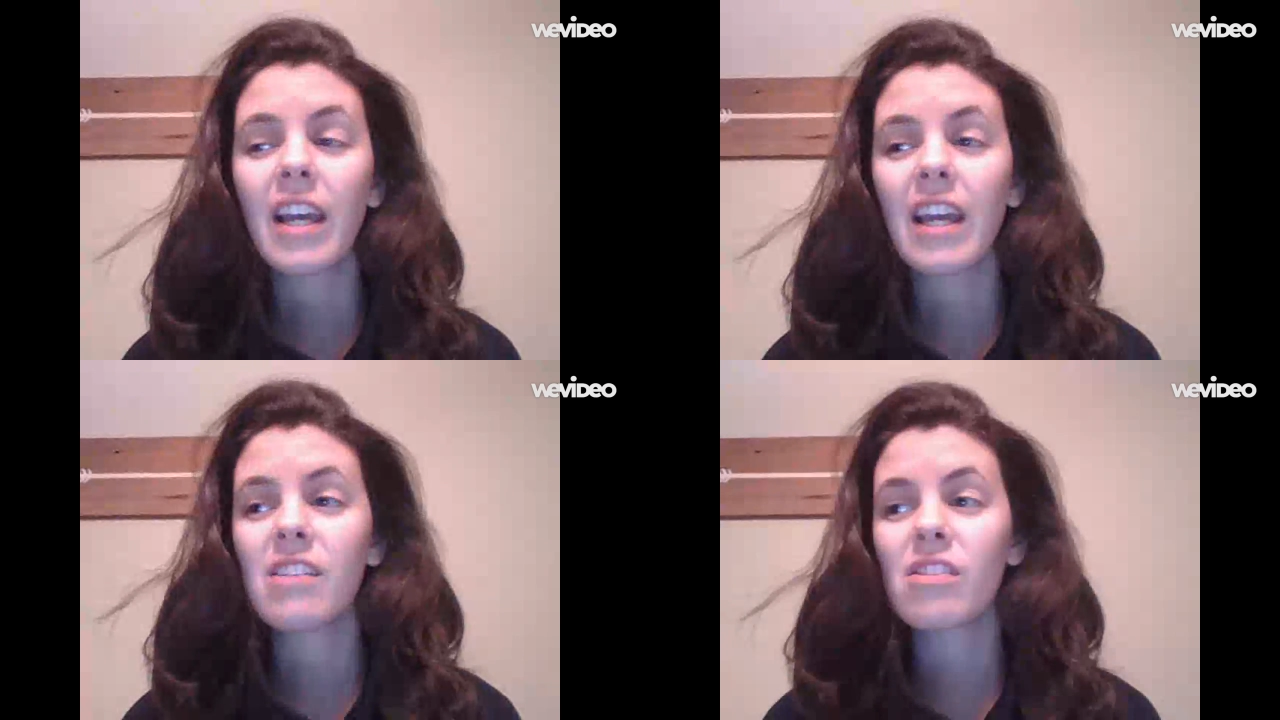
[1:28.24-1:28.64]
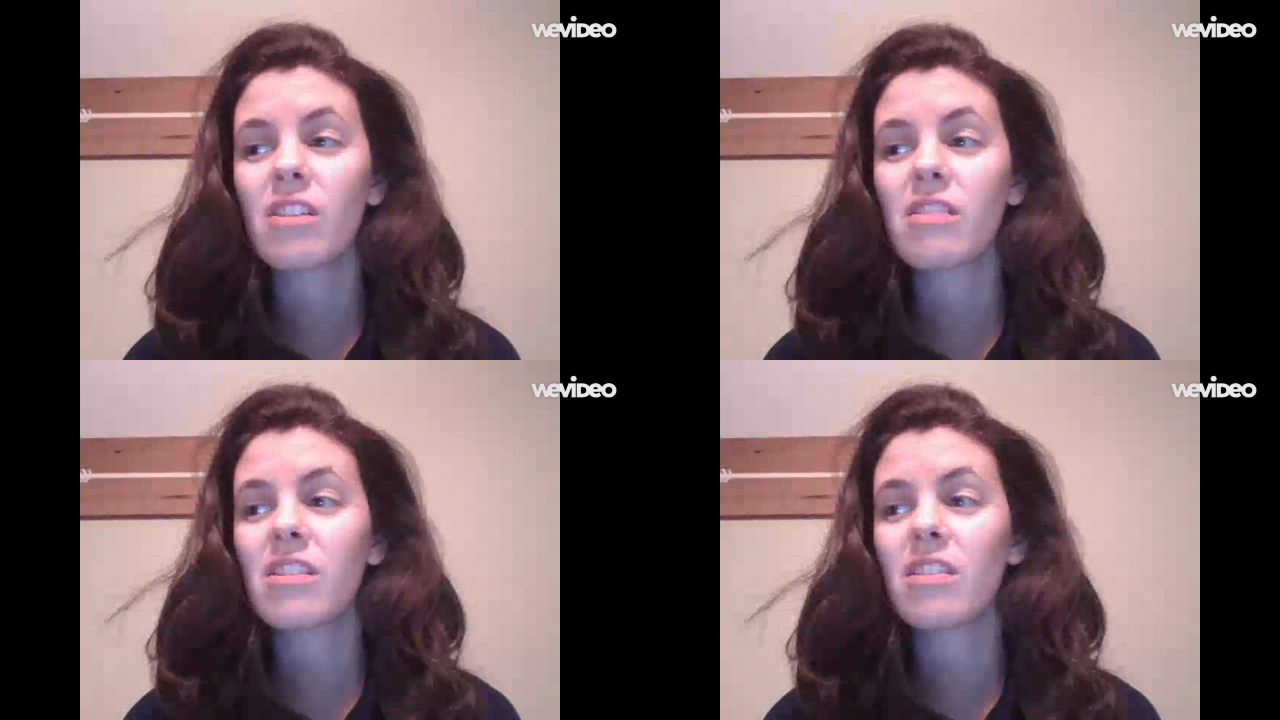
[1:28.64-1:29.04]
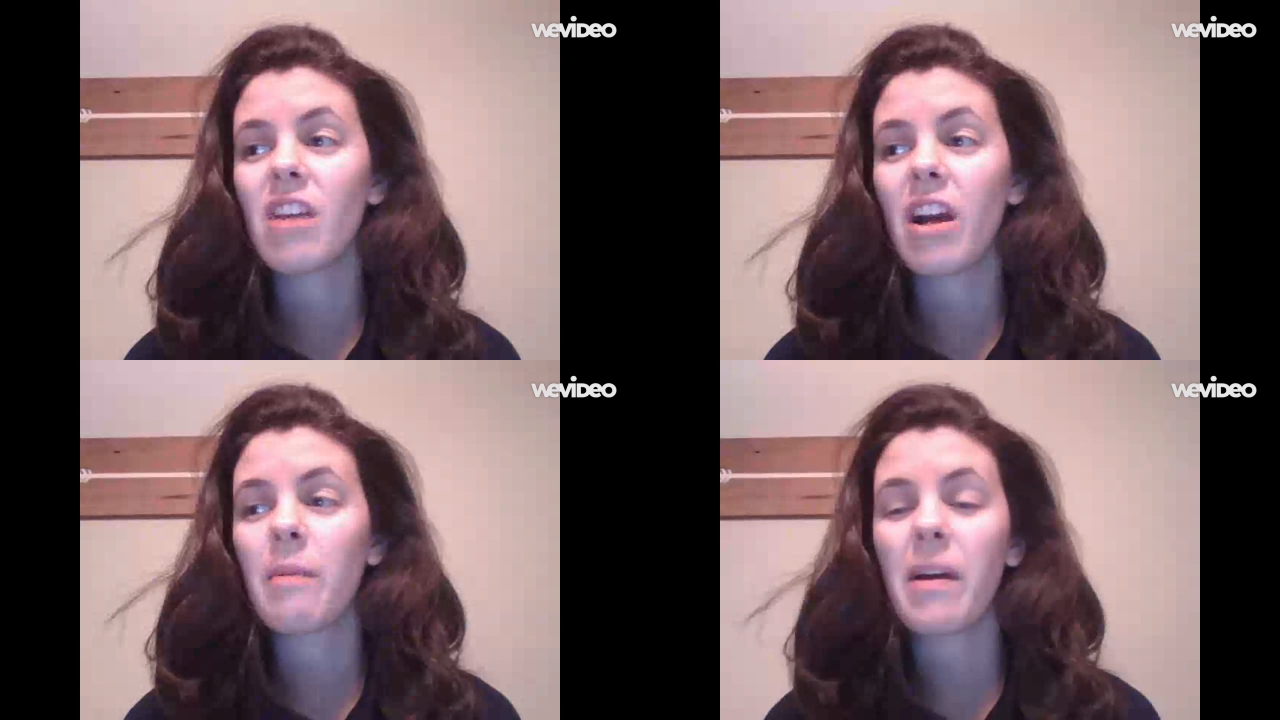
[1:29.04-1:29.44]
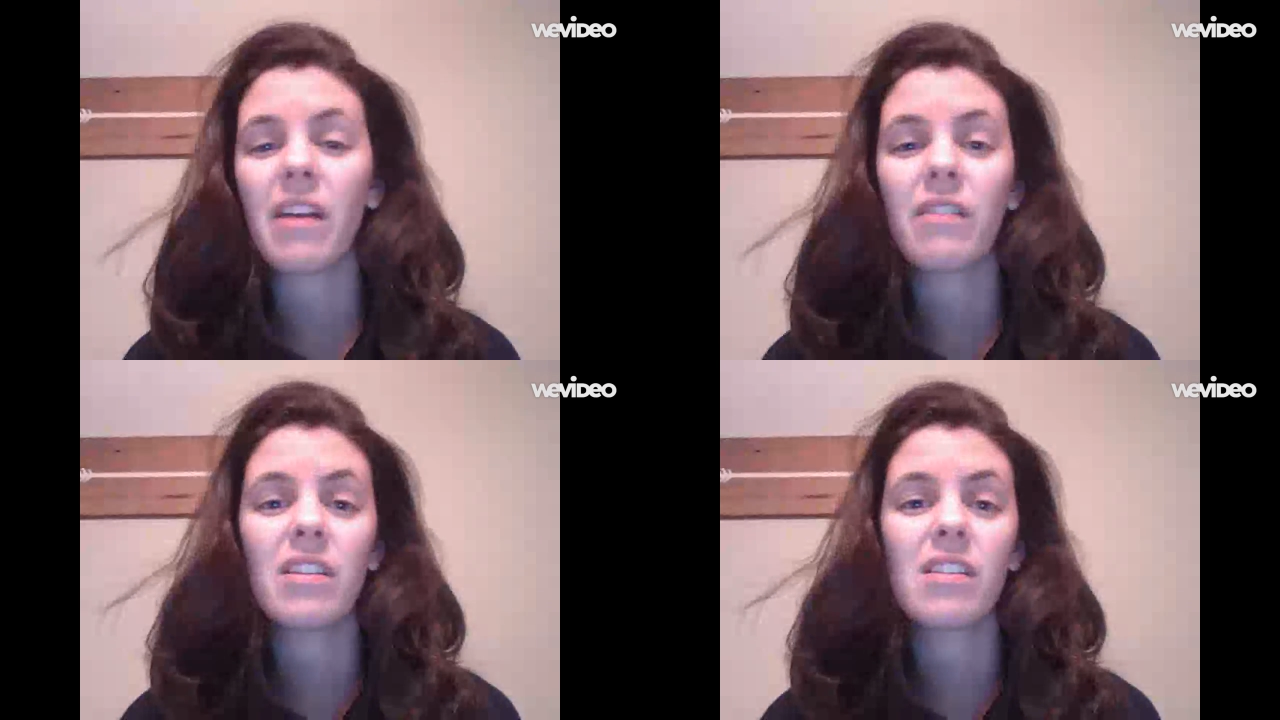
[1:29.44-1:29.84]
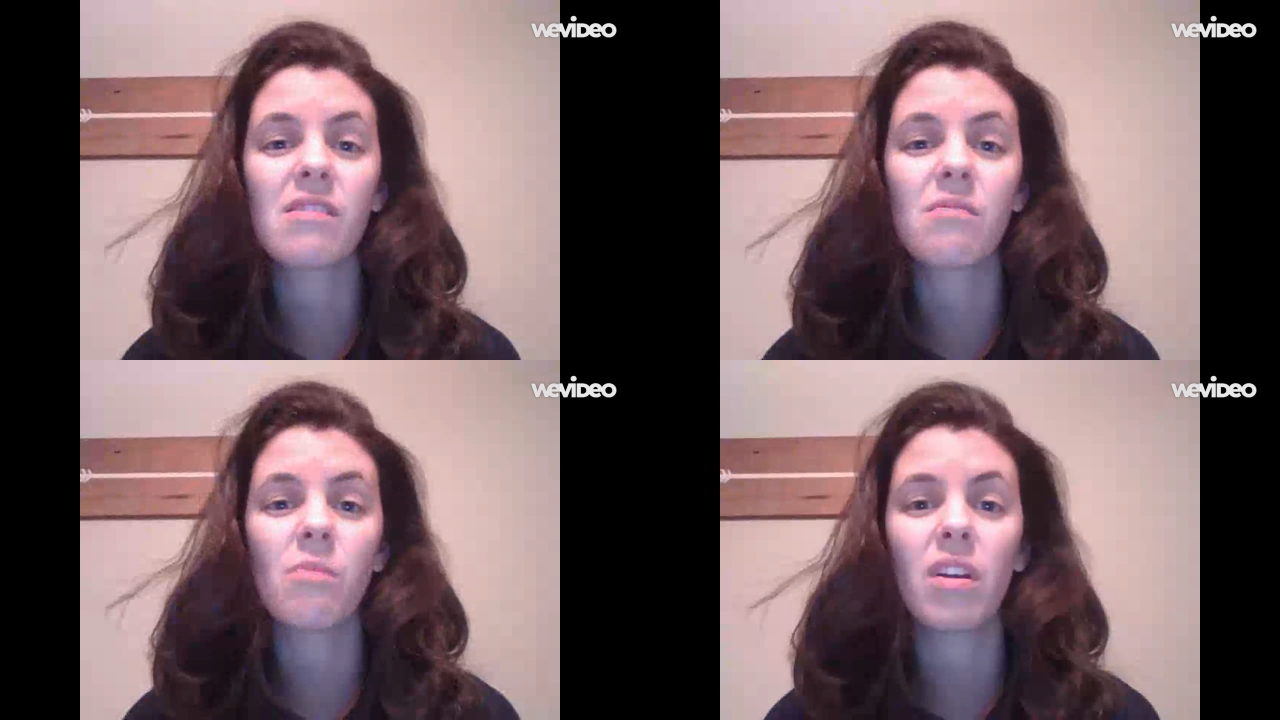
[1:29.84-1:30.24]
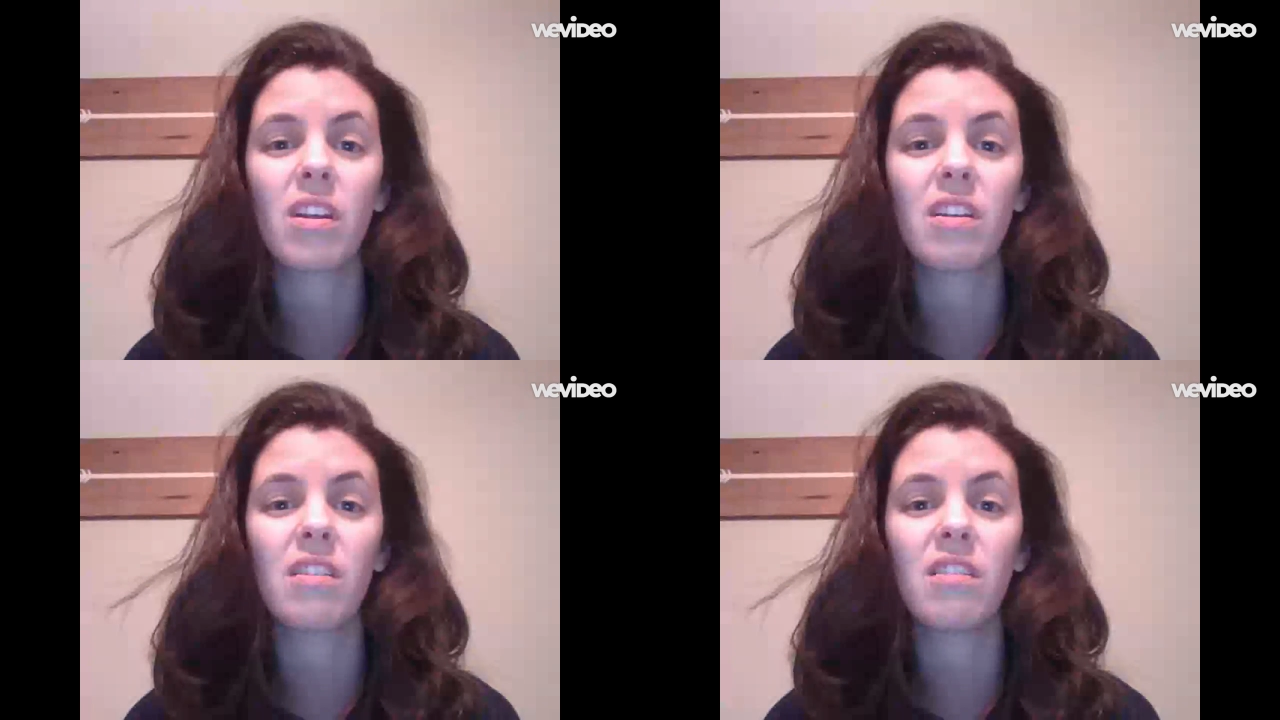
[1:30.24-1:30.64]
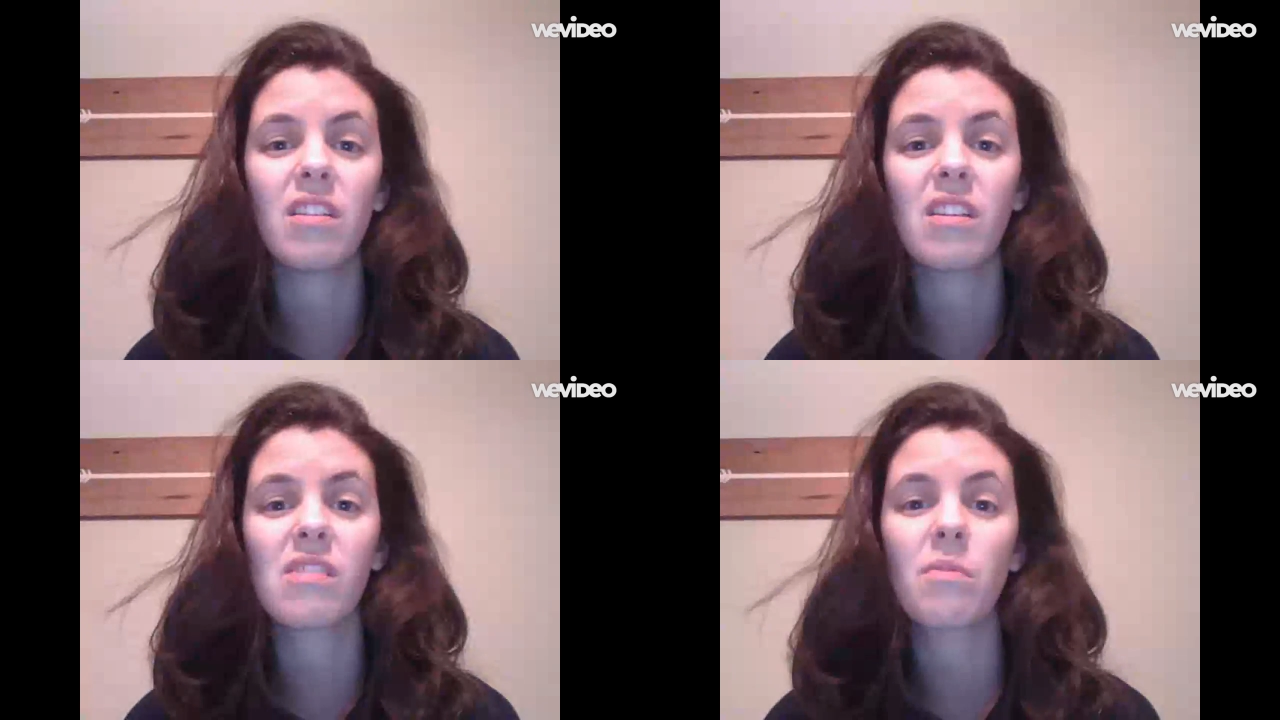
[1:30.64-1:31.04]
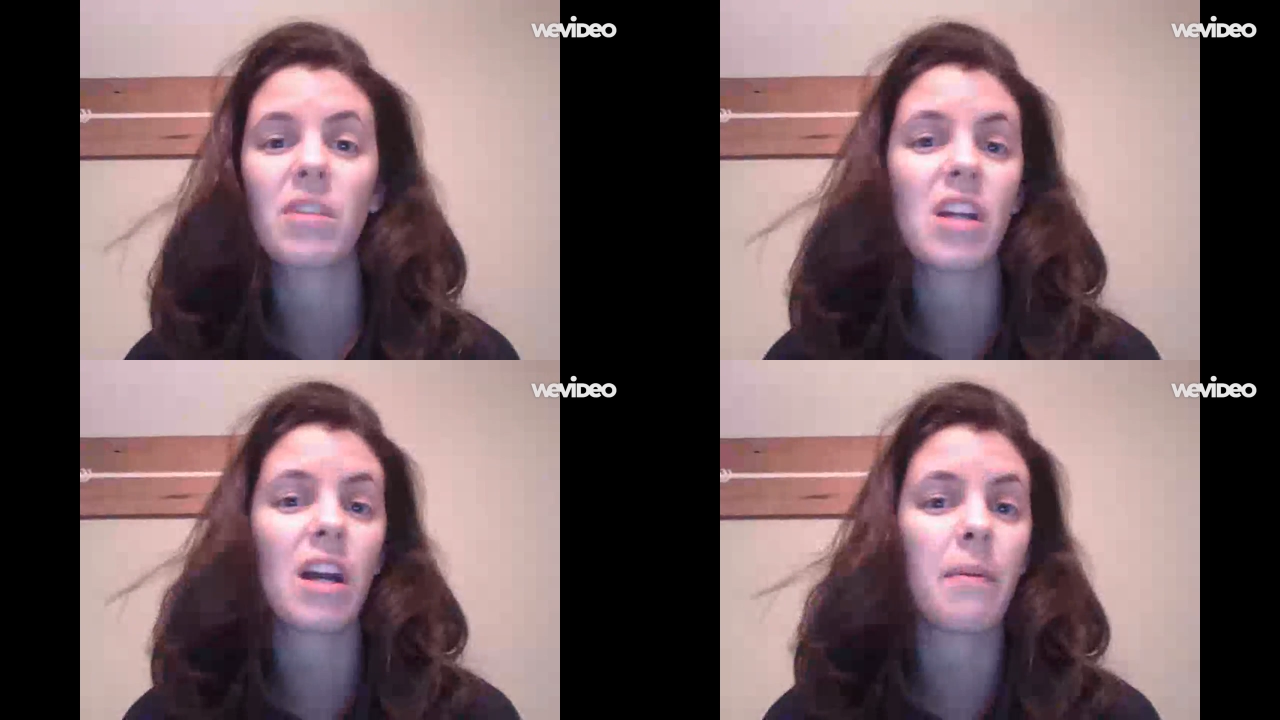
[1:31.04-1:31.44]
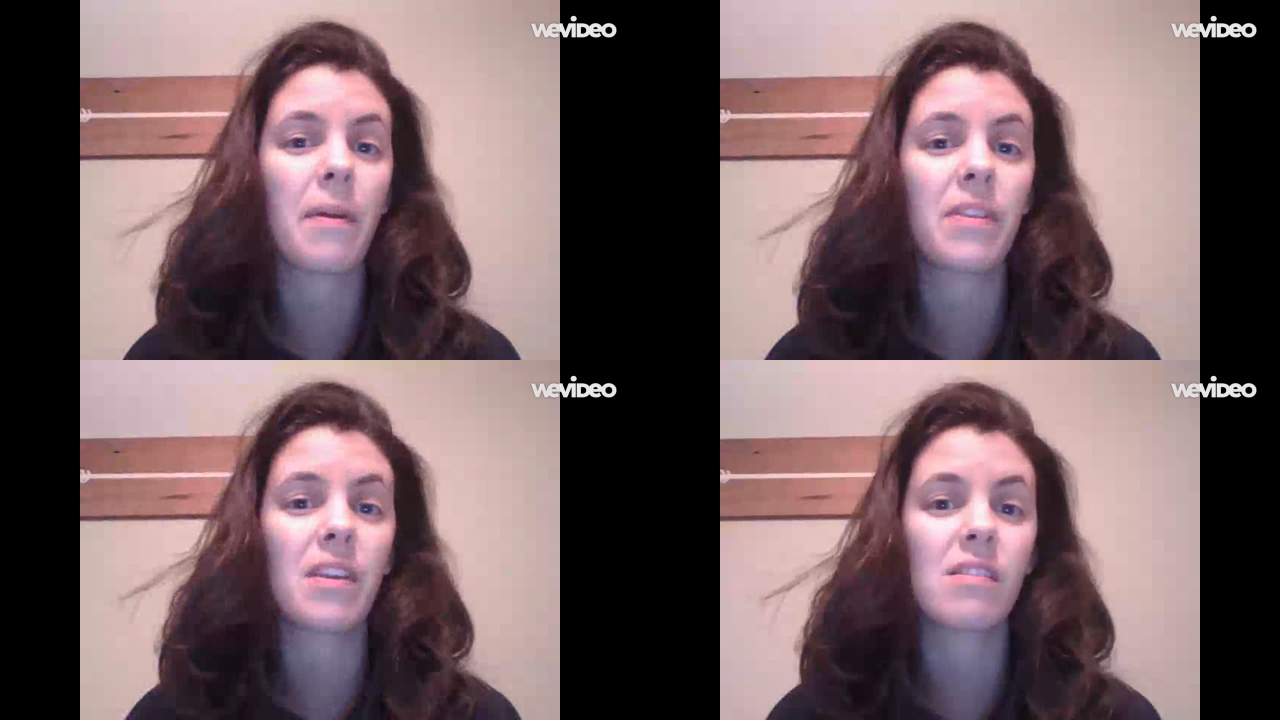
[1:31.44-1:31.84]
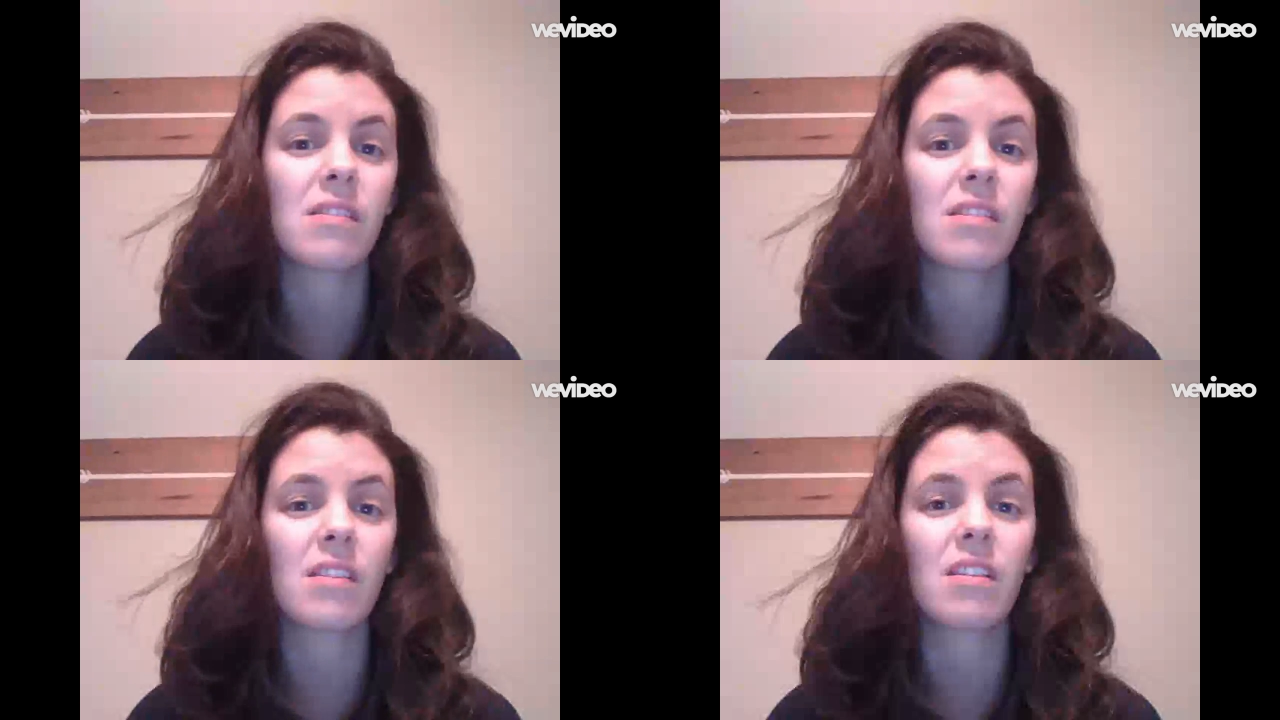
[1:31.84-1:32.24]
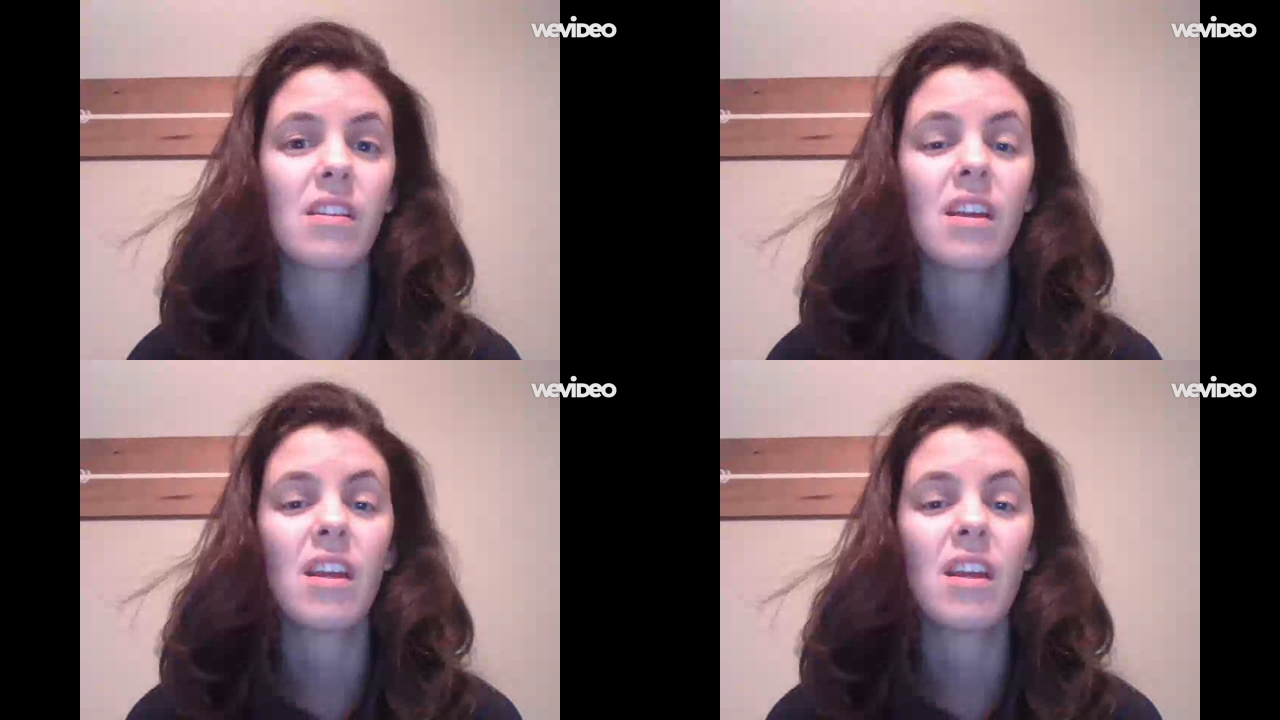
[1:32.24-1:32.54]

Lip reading: kind of starts to talk about how he doesn't want to talk about this, and